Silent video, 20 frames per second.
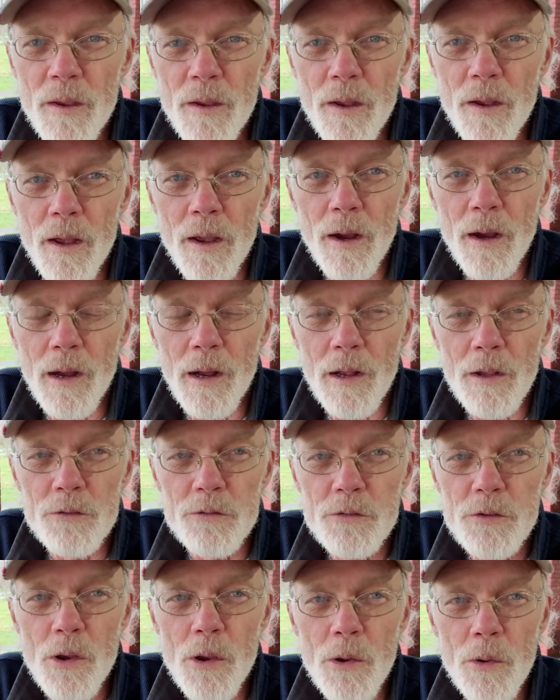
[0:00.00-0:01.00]

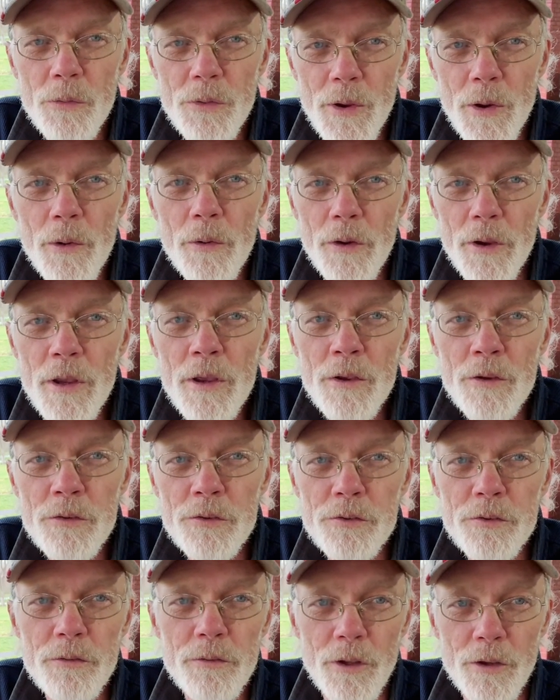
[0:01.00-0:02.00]
So there
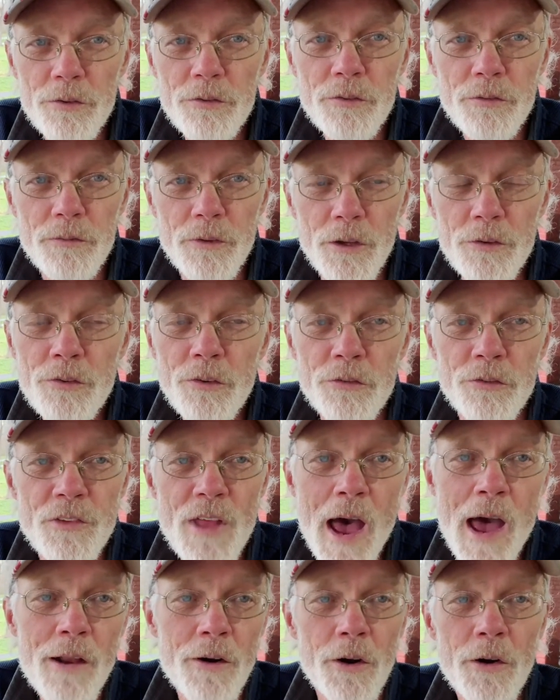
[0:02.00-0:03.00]
is, this is
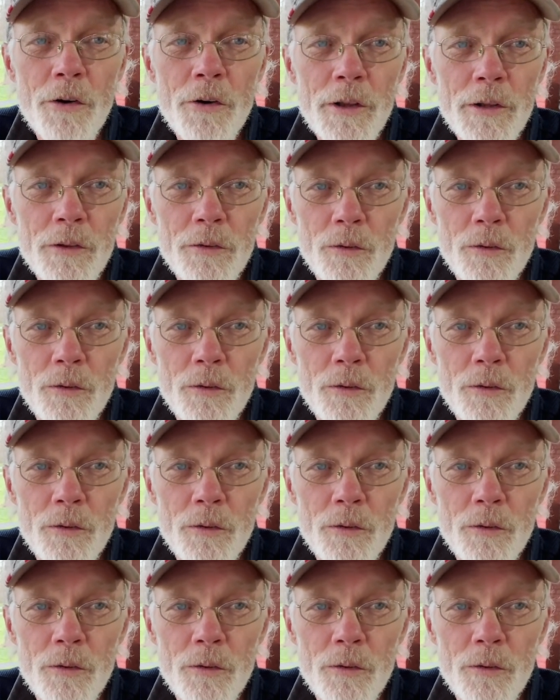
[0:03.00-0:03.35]
not hurting the